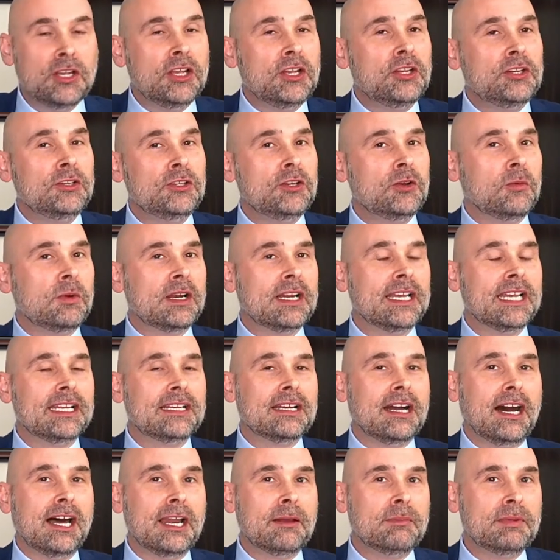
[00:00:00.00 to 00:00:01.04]
you don't want to get
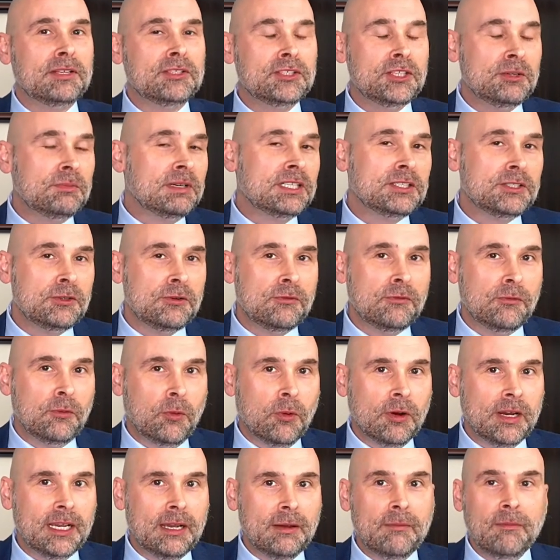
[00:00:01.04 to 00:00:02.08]
caught up in too much
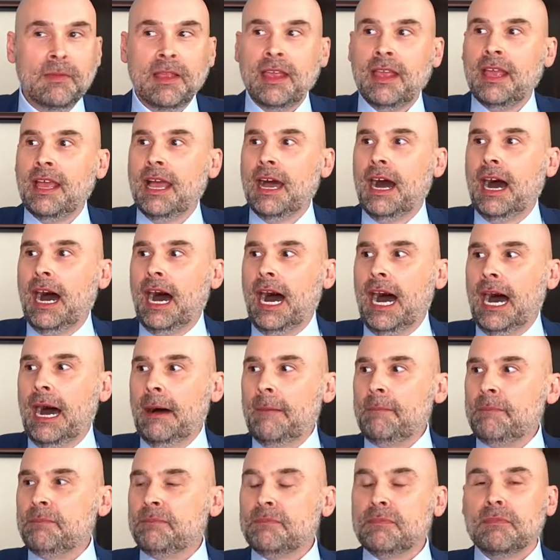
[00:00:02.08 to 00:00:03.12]
euphoria.
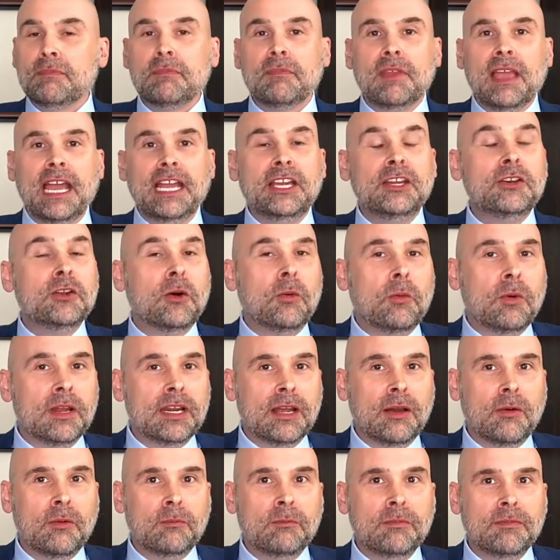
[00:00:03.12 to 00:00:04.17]
And you don't want
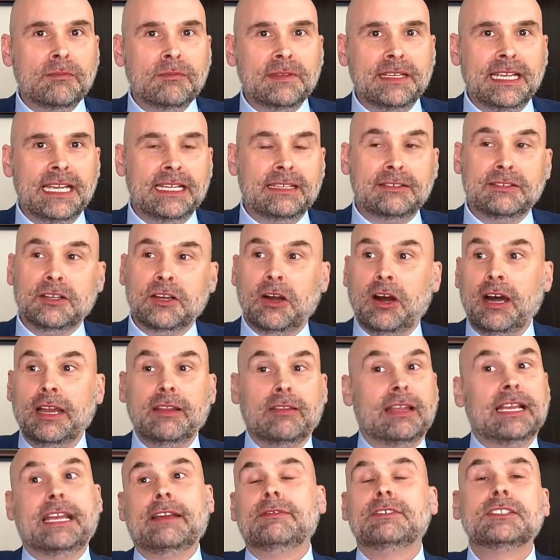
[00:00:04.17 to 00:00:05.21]
to get caught,
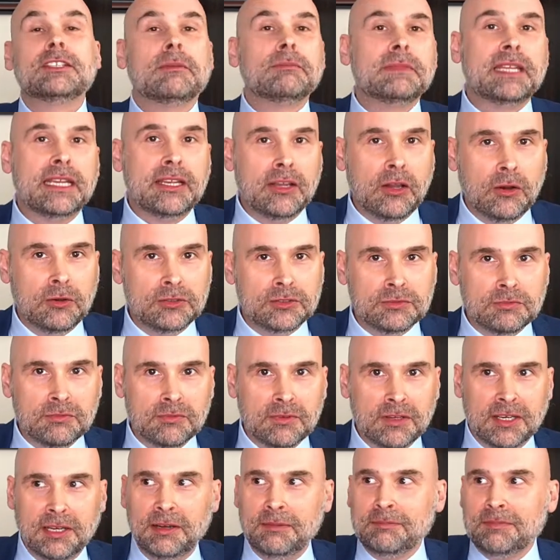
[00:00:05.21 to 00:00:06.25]
like if something goes,
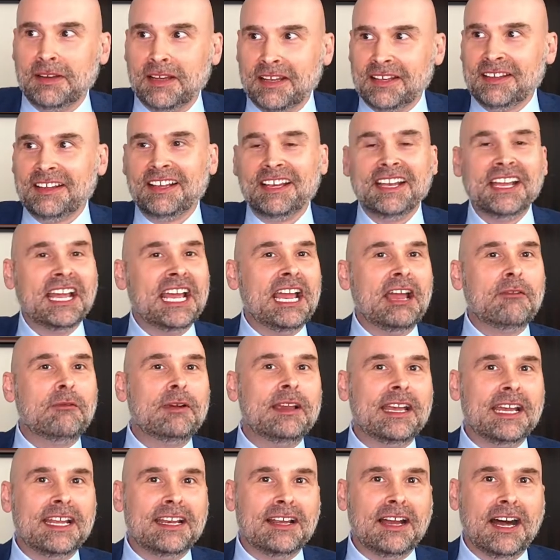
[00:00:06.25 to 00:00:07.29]
if we
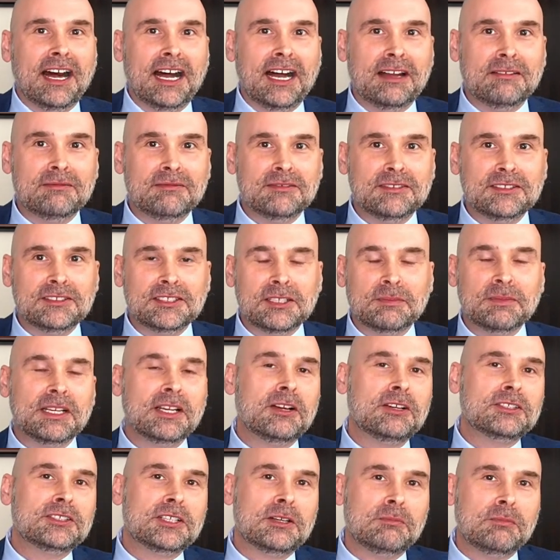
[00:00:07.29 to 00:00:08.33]
get something
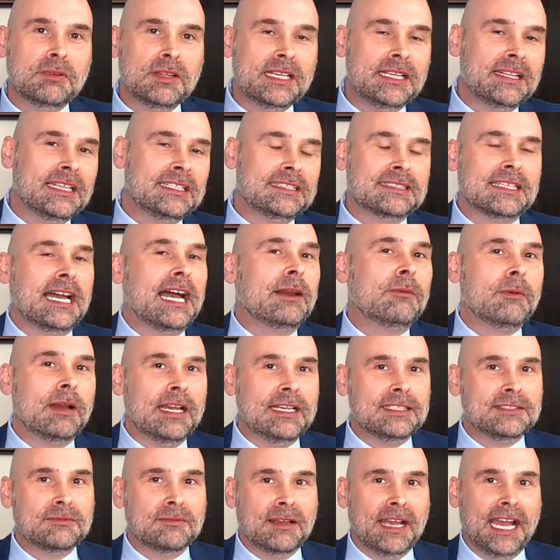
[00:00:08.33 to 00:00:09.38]
goes completely
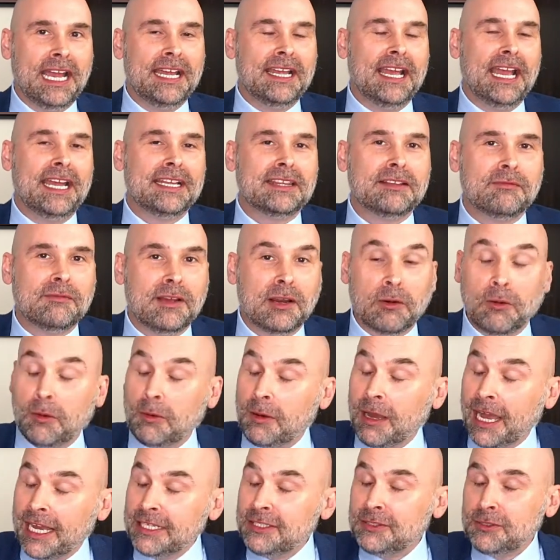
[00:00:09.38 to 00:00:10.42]
sideways at the federal.
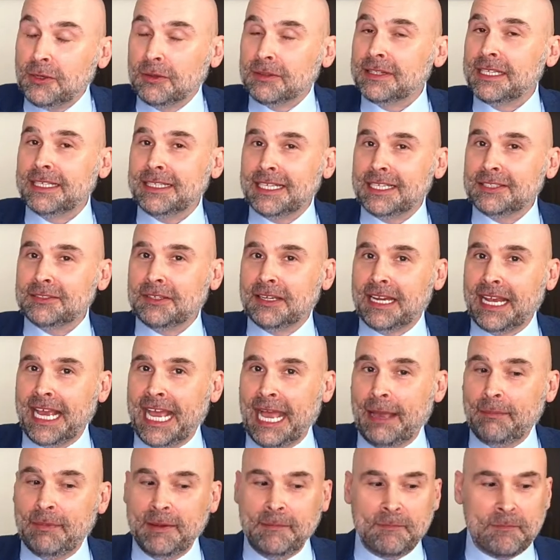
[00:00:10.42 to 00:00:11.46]
I don't think that's going to
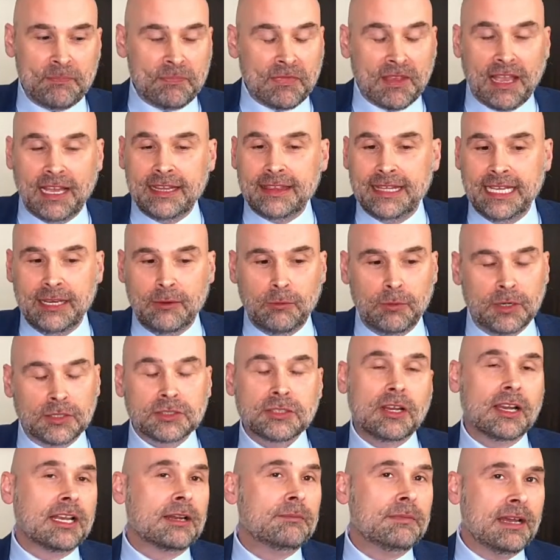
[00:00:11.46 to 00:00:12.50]
happen. I think we're
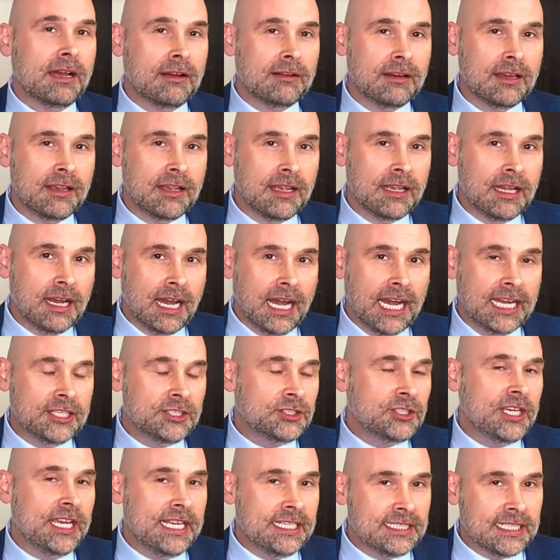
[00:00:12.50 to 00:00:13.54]
talking about a
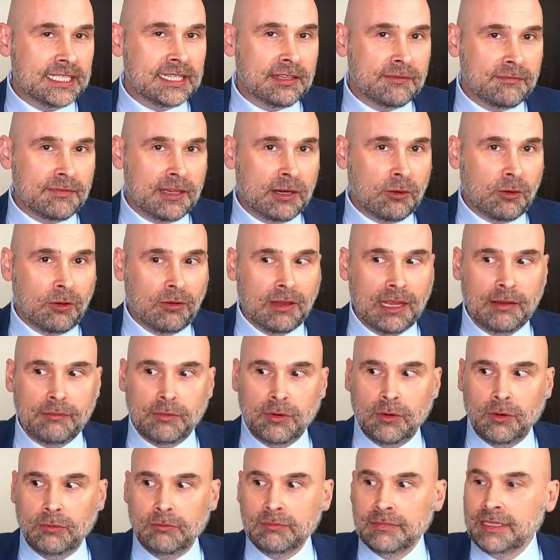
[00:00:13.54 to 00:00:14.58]
change at the federal
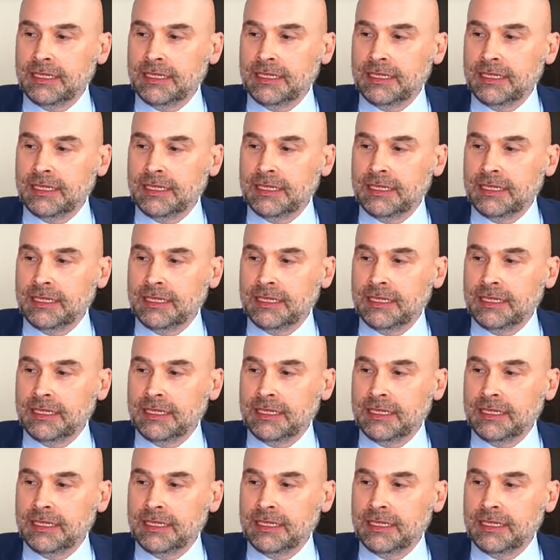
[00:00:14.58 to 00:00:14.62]
level,